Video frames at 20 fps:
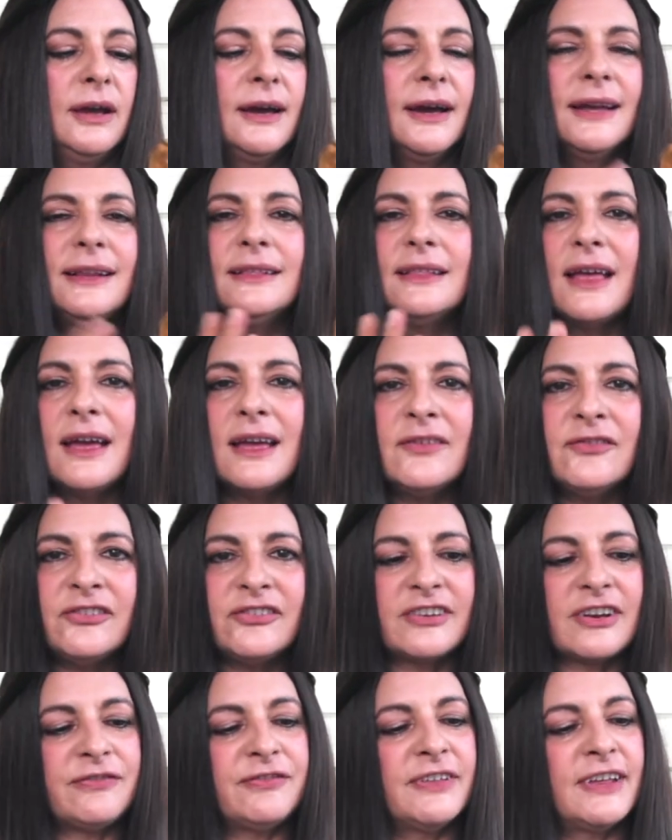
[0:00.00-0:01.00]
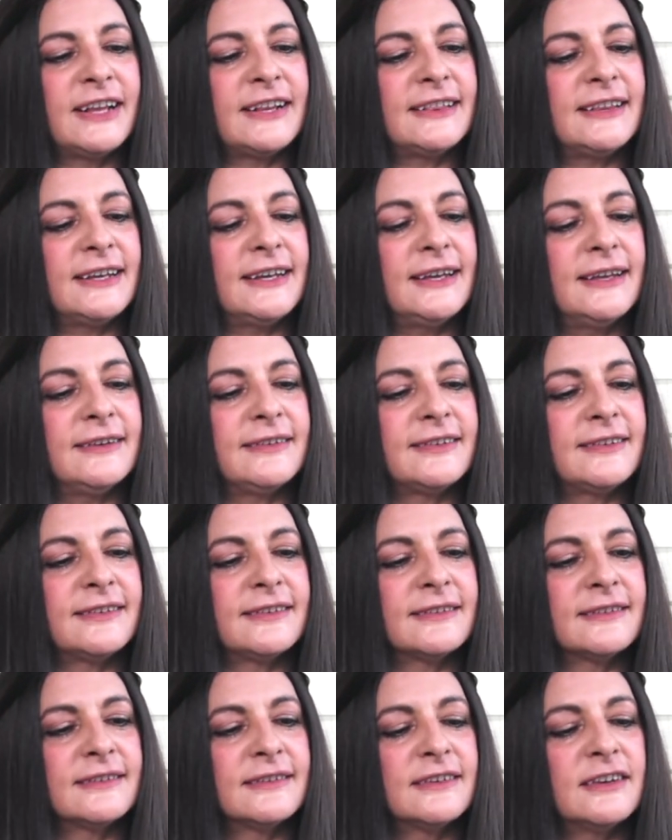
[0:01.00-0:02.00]
I love stuff like
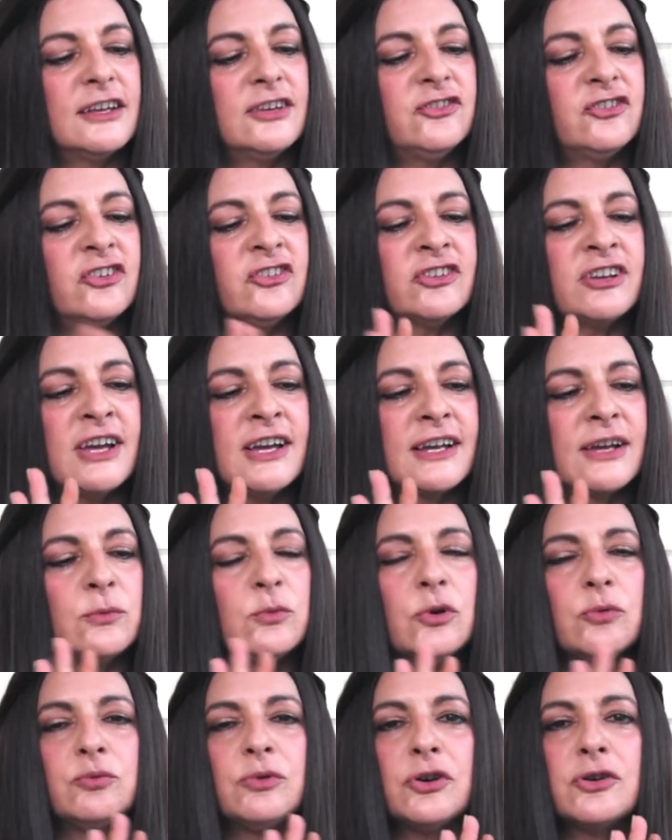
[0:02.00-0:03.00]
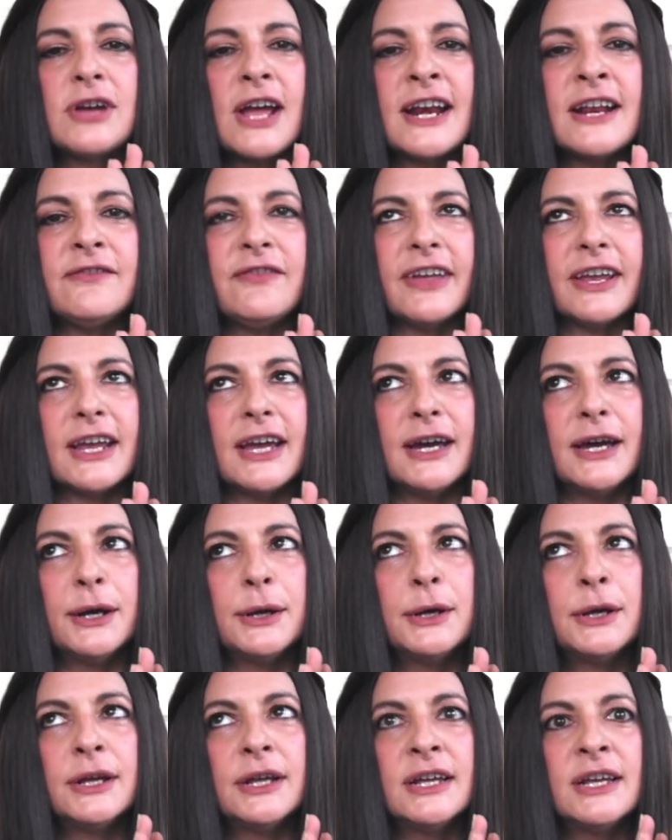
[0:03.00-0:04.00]
this. It's just got a real kind of like a
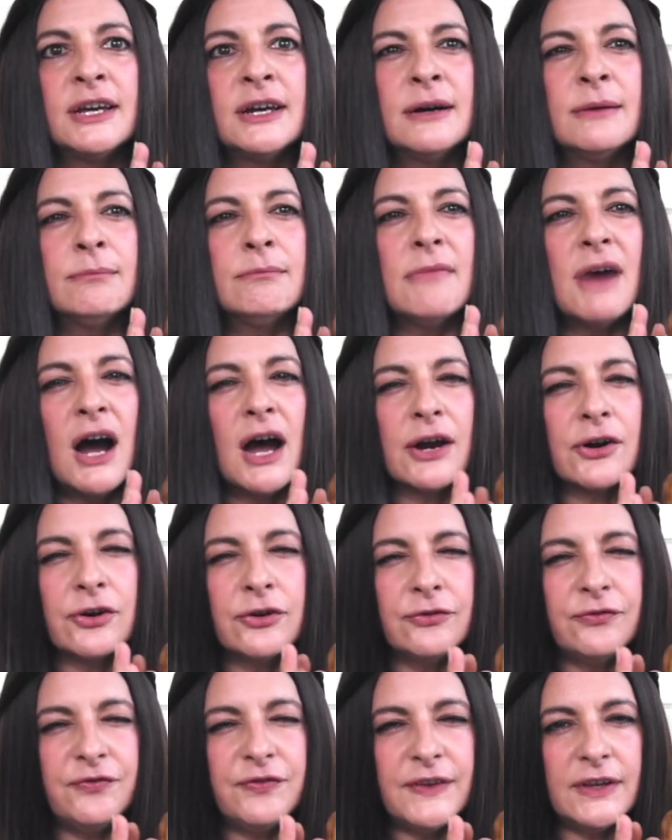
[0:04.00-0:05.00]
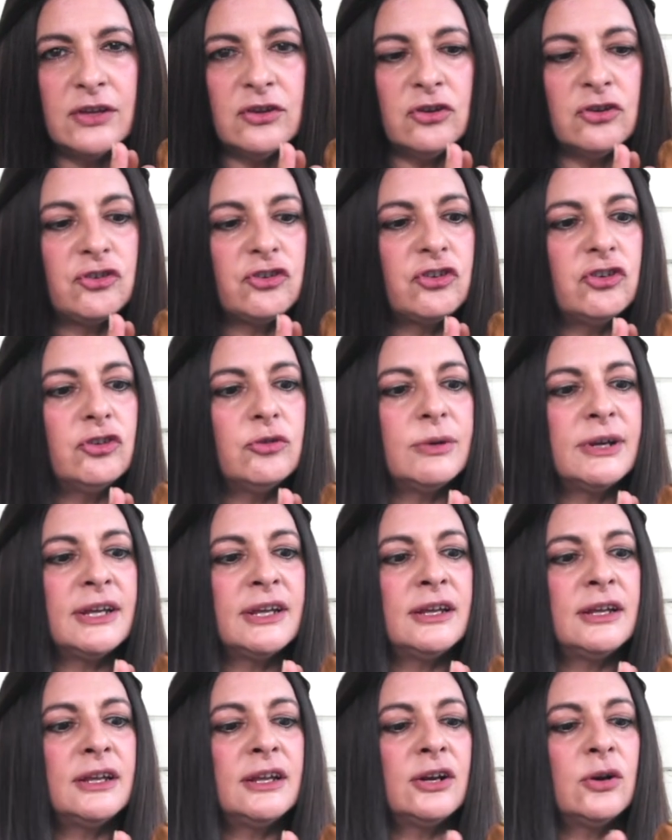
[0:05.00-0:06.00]
modern feel to
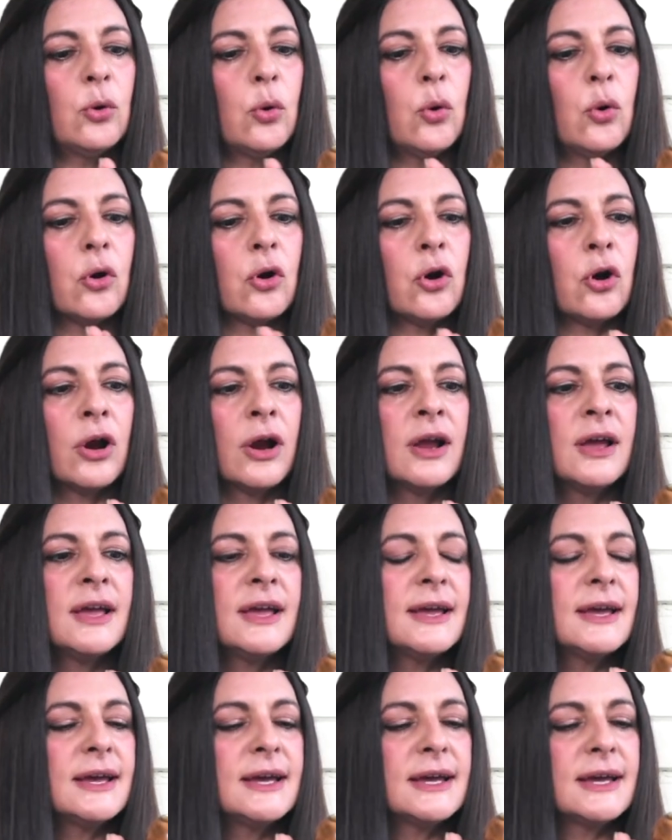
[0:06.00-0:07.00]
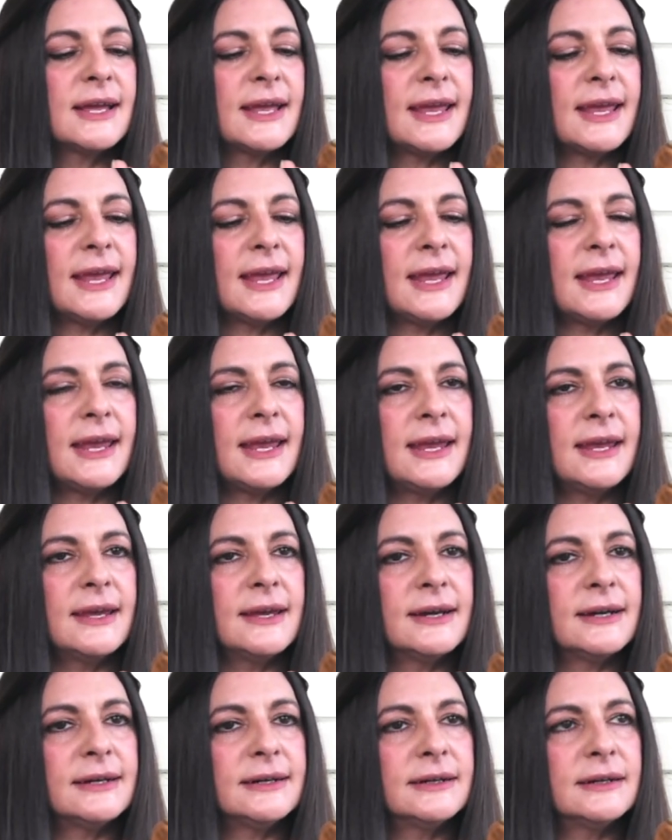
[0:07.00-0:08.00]
it or
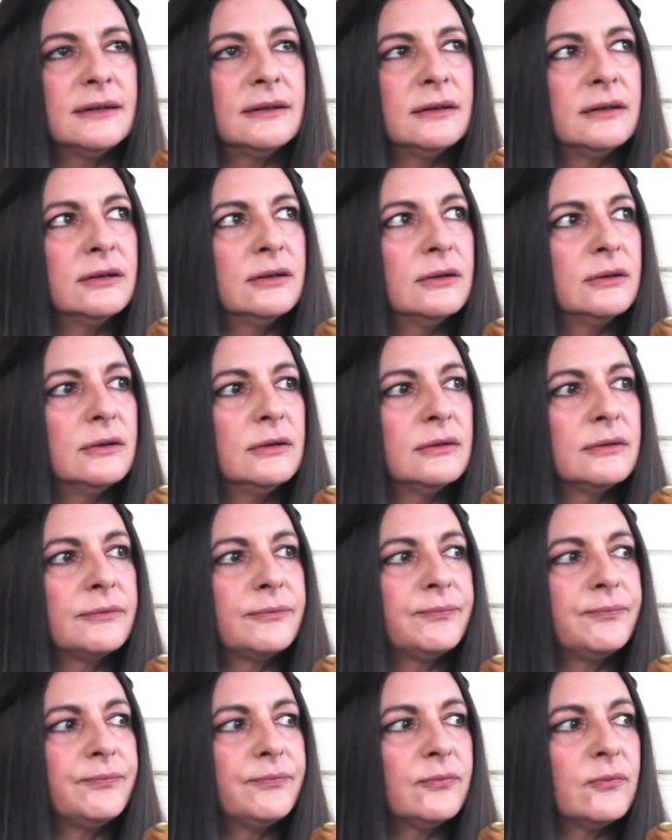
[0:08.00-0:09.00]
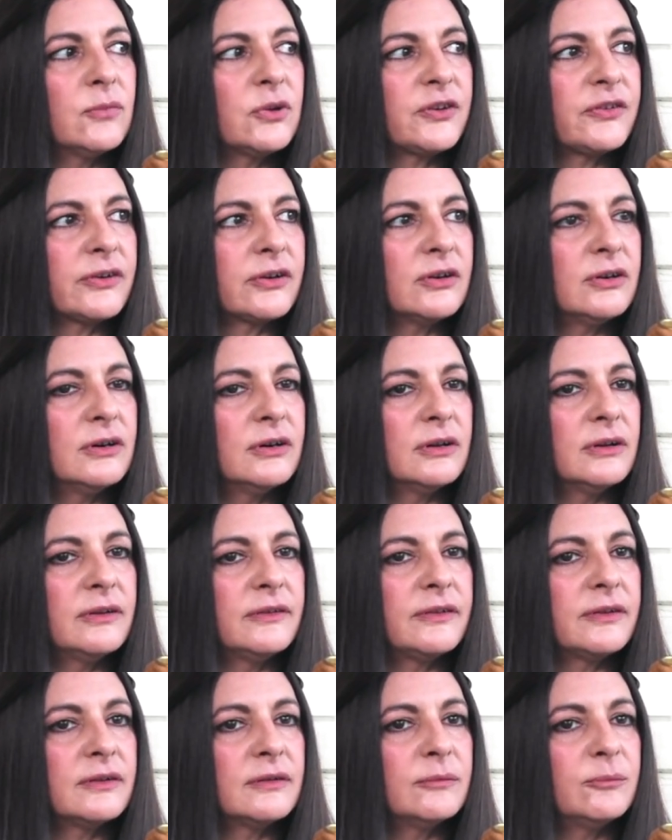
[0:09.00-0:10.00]
a, oh, what is it called?
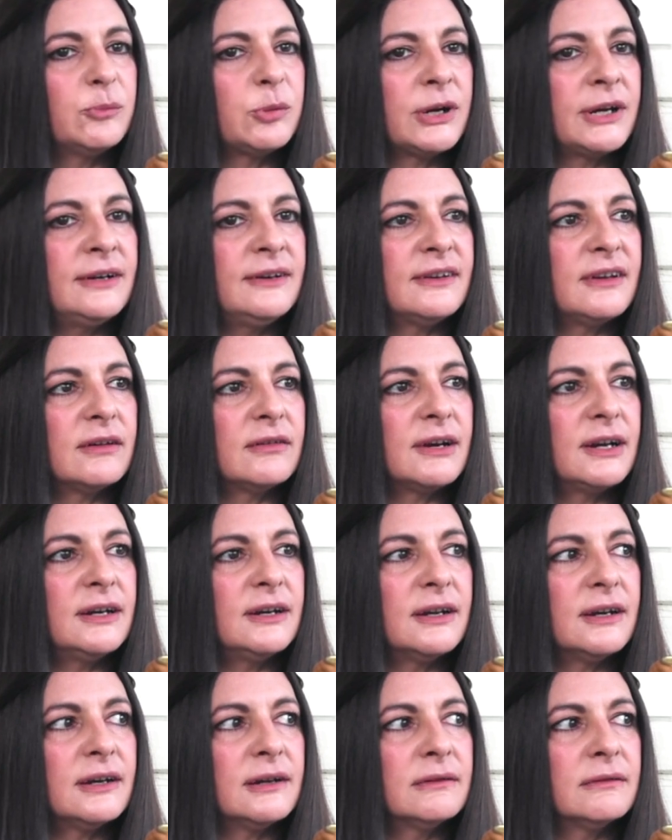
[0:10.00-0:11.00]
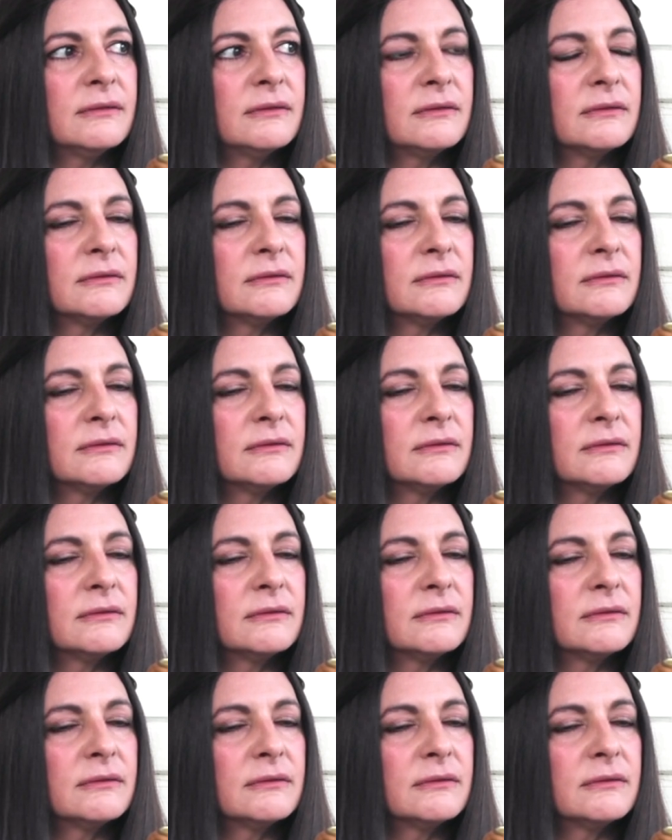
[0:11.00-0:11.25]
brain dead right now.